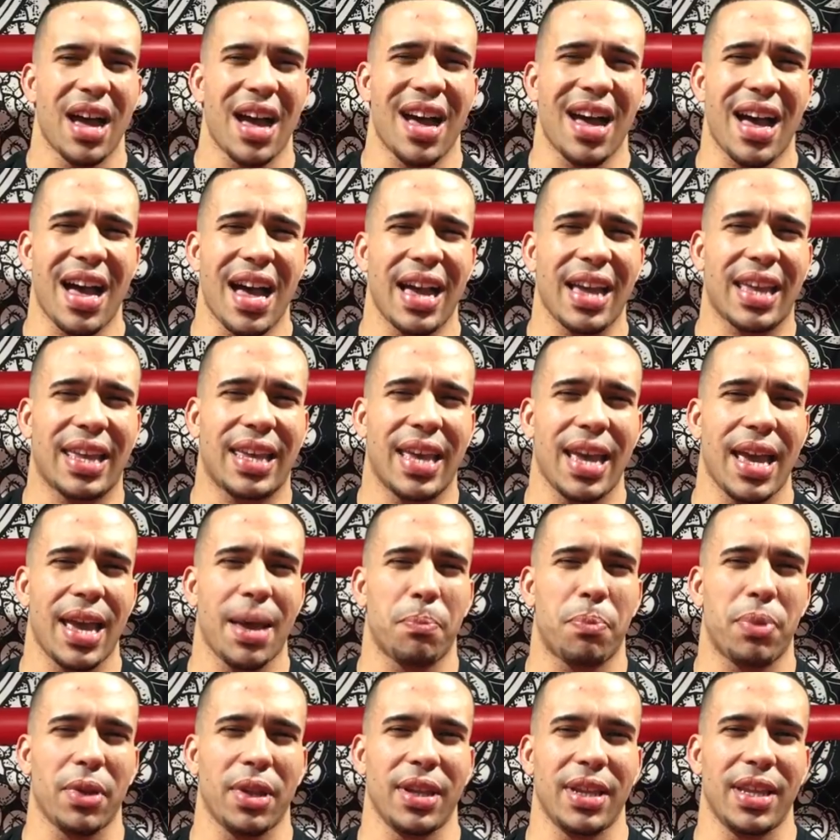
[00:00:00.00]
I
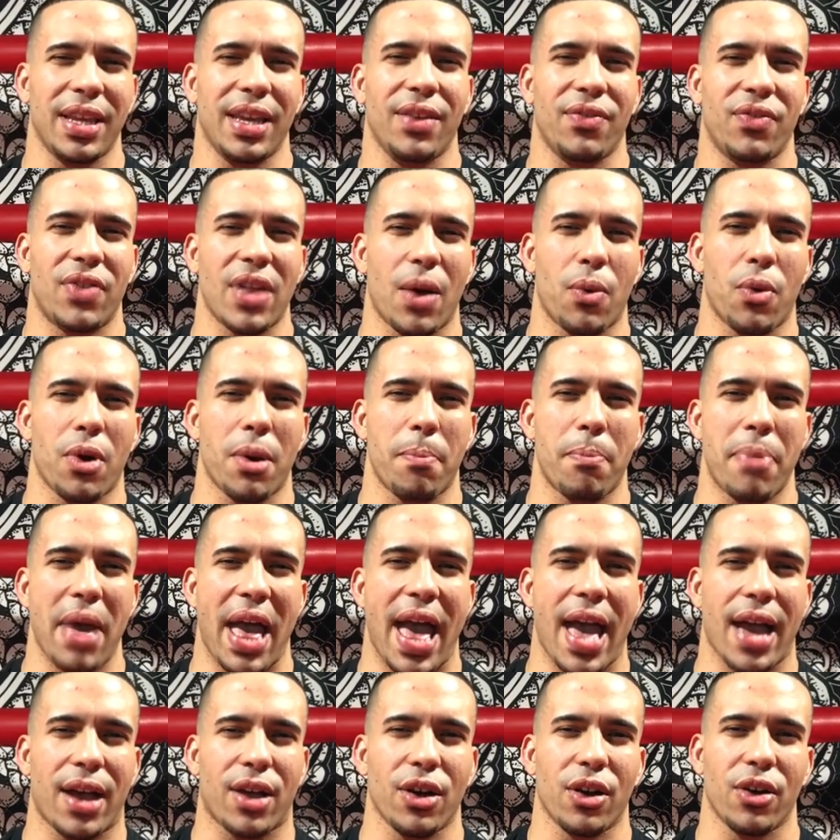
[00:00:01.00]
can't believe that we're
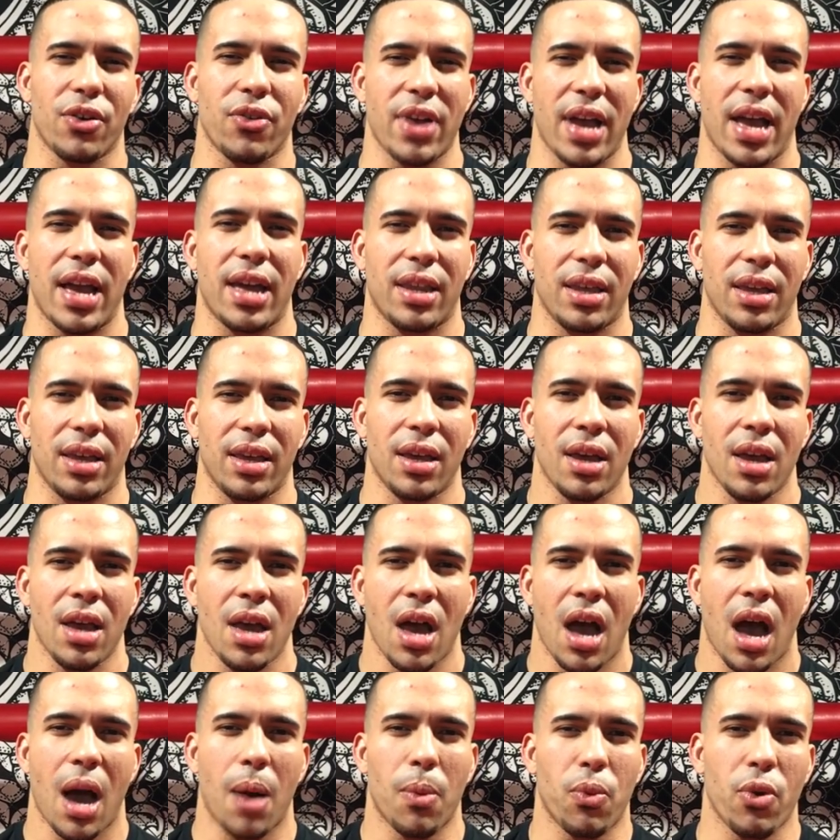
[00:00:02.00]
back already.
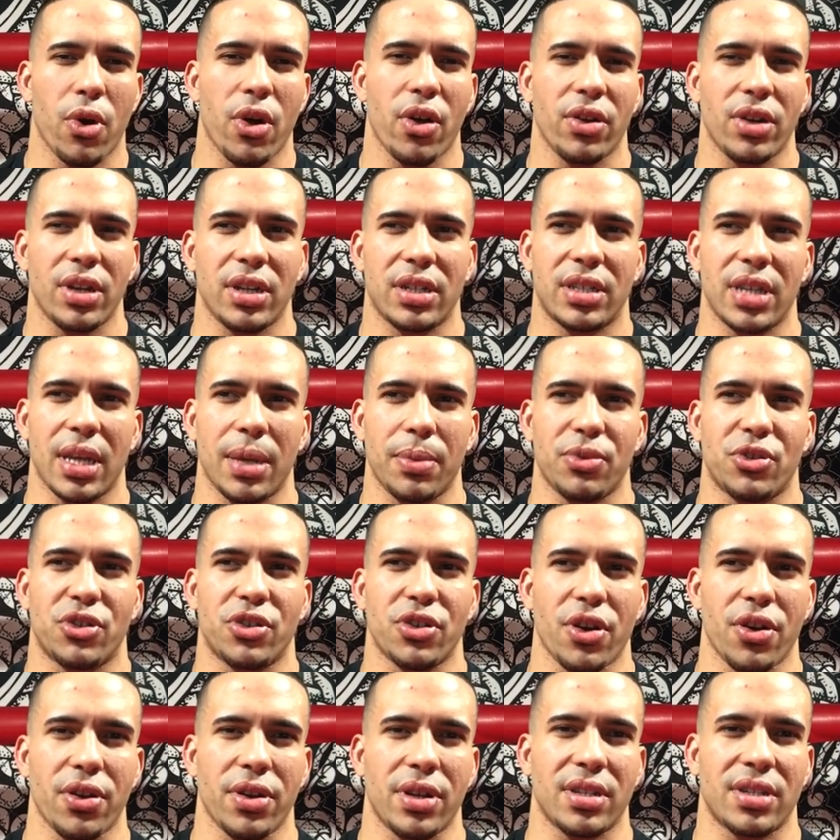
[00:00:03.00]
I'm wearing the same
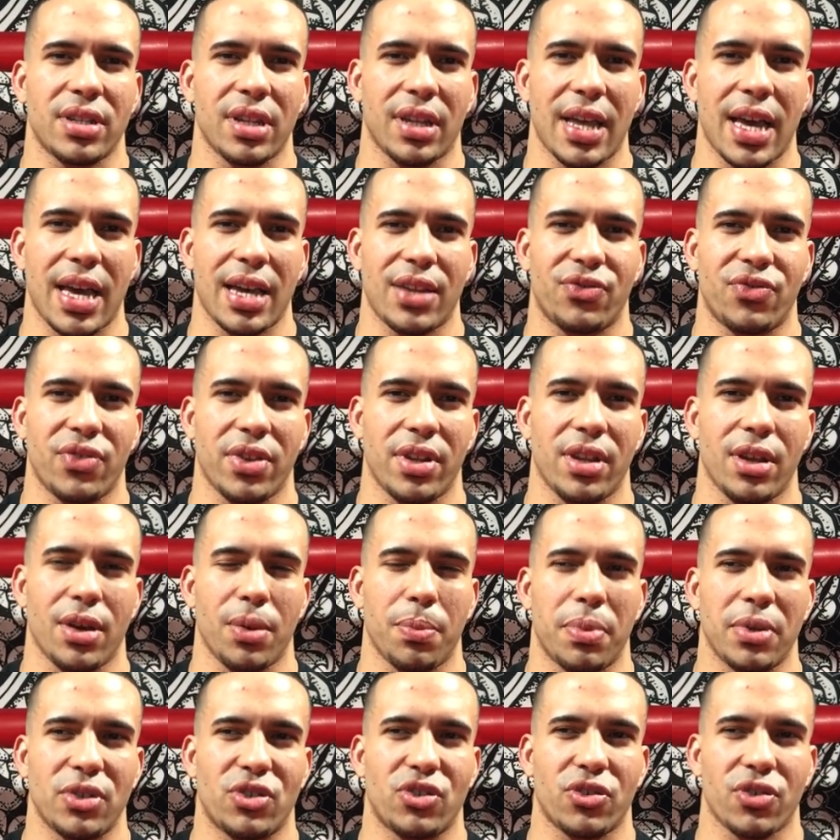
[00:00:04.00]
shirt as the last
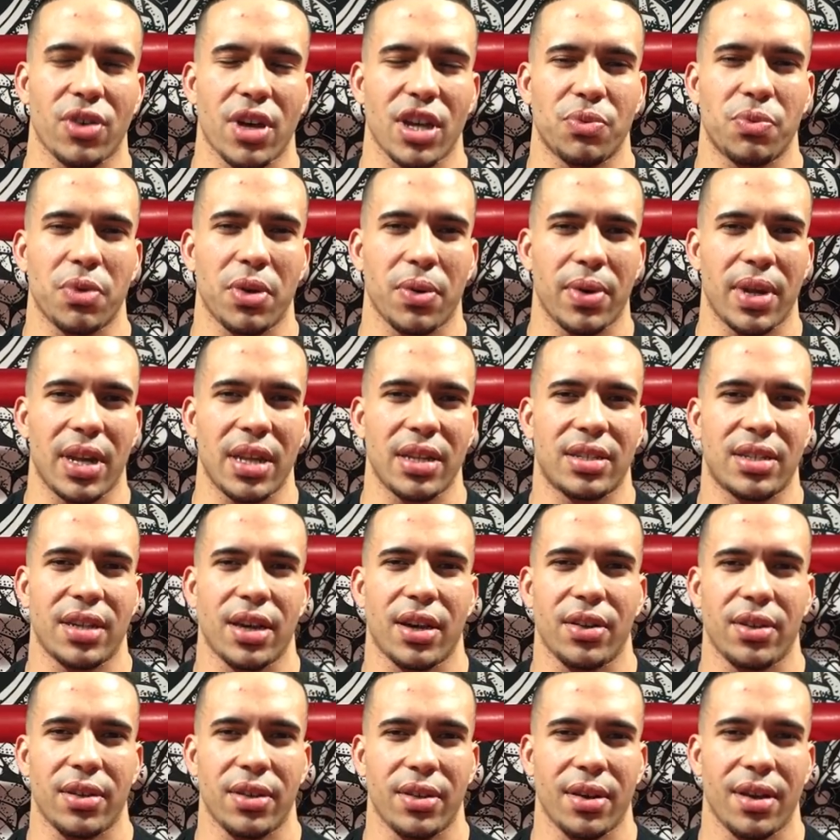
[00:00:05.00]
video, but trust me when I
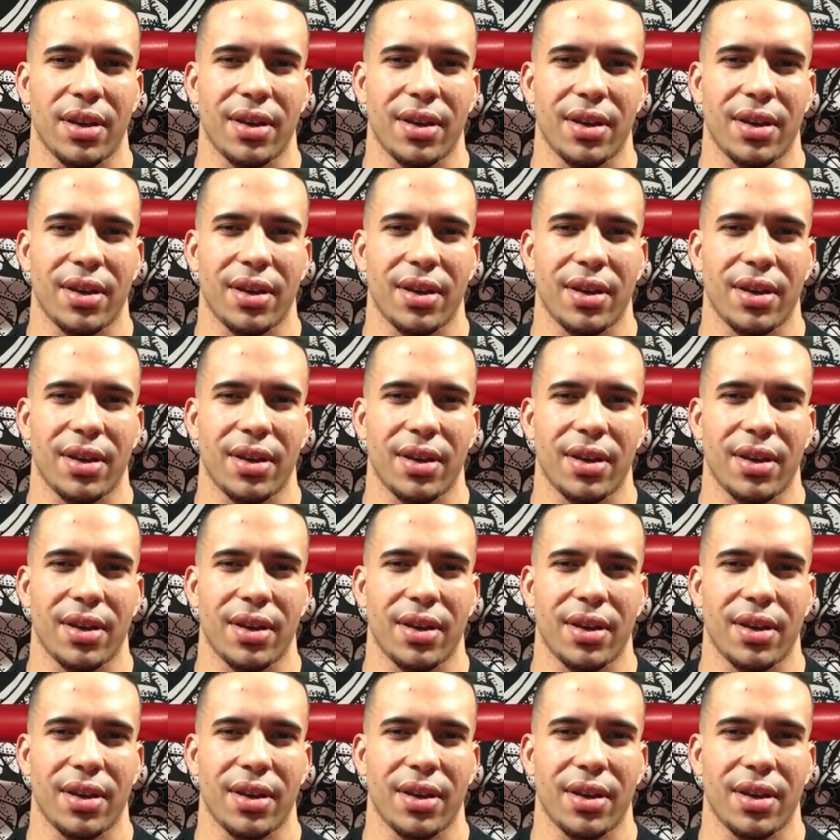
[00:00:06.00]
tell you,